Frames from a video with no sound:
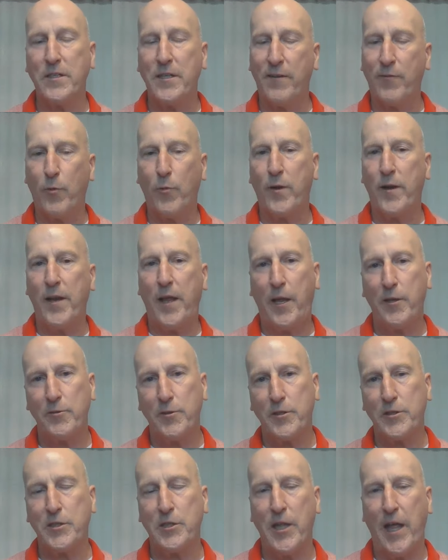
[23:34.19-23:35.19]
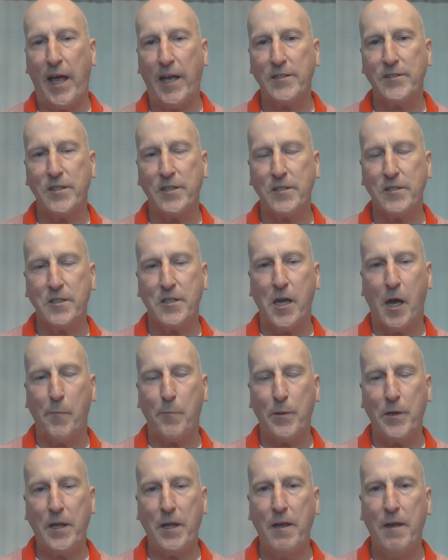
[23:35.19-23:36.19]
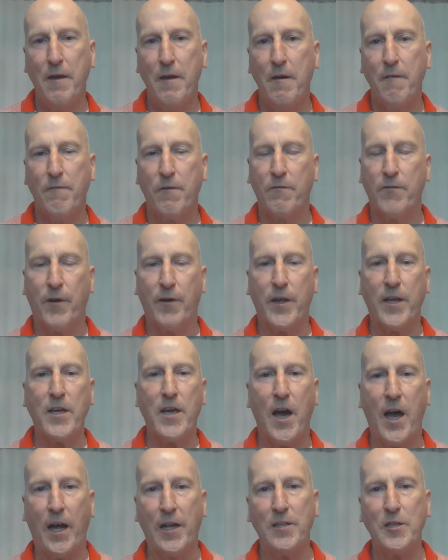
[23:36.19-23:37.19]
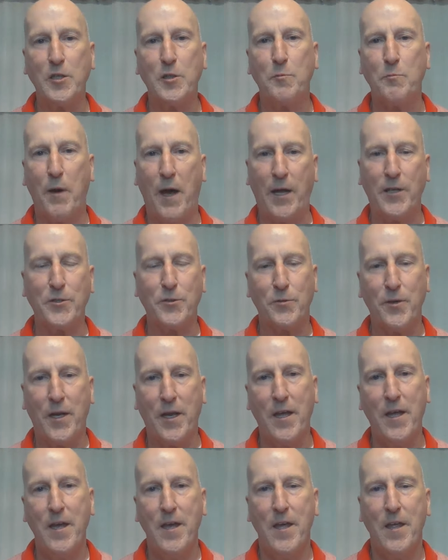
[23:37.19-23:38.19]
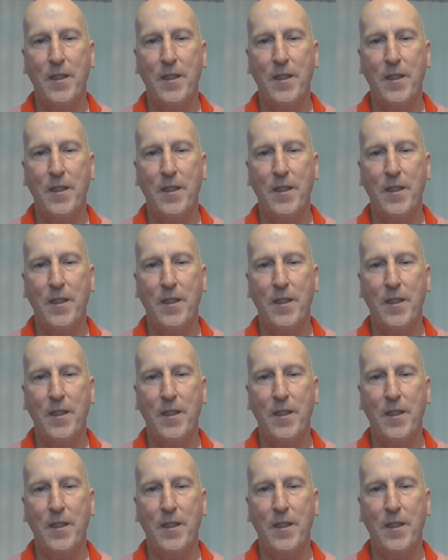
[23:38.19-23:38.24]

and everyone at Hendrix Classics and Company for very kindly sponsoring